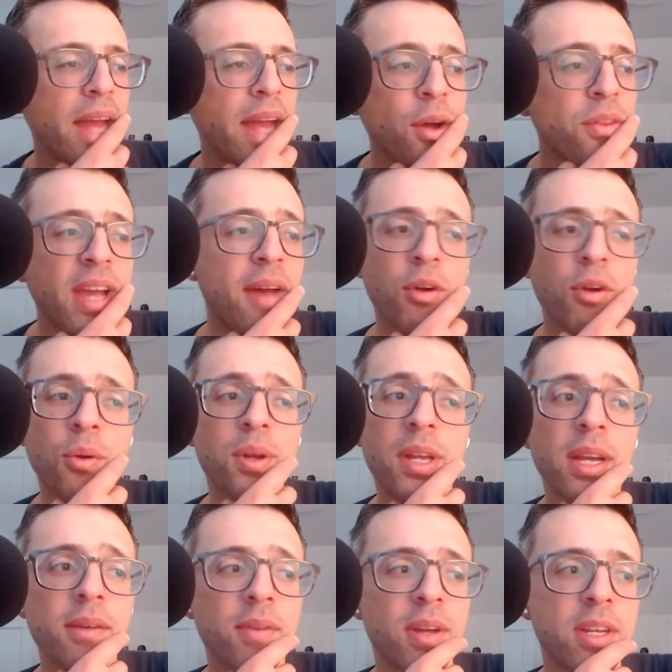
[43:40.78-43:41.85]
I don't think I have
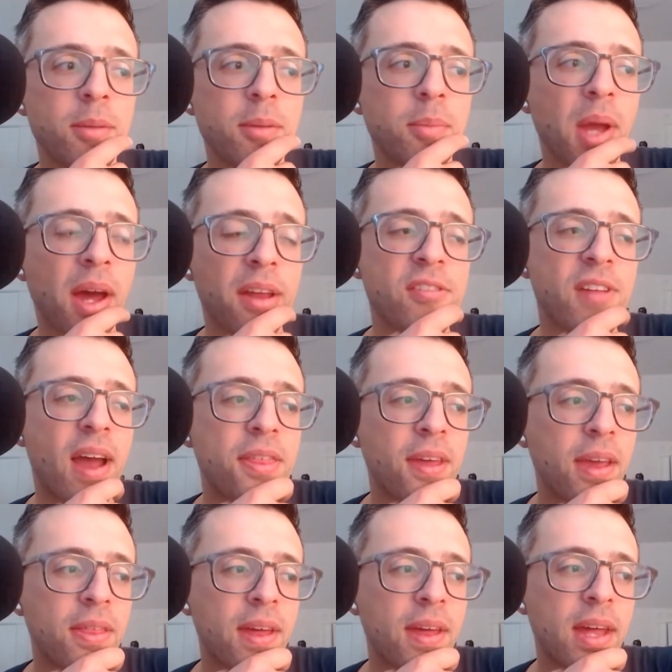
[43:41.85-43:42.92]
a critique of it, to be
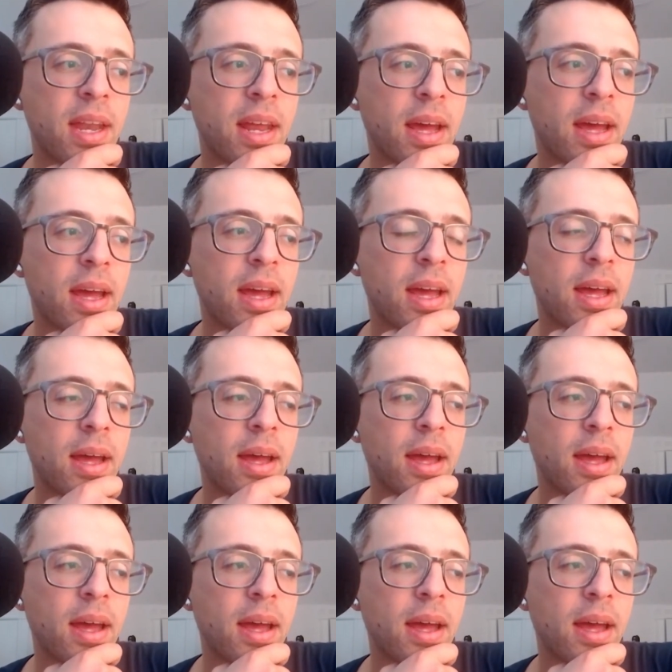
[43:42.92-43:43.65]
honest. I think that